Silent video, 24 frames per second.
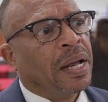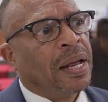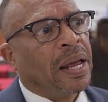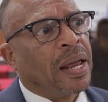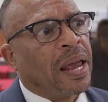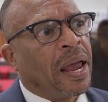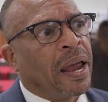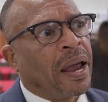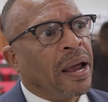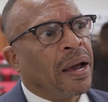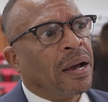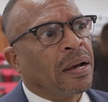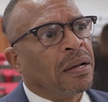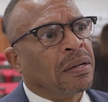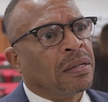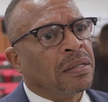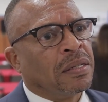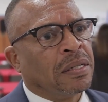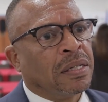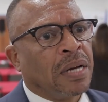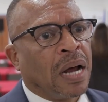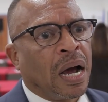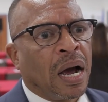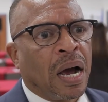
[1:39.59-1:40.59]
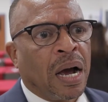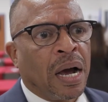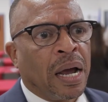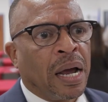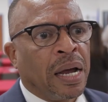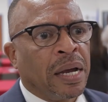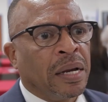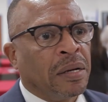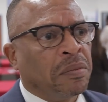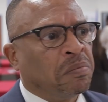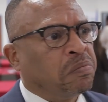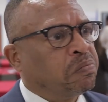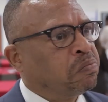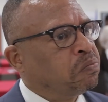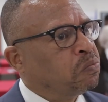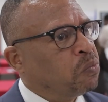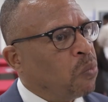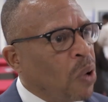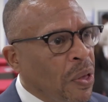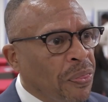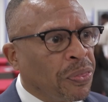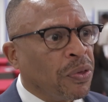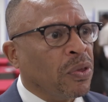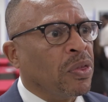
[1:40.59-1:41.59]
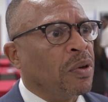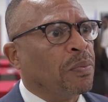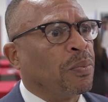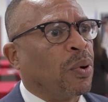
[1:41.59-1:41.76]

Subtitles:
And I went through the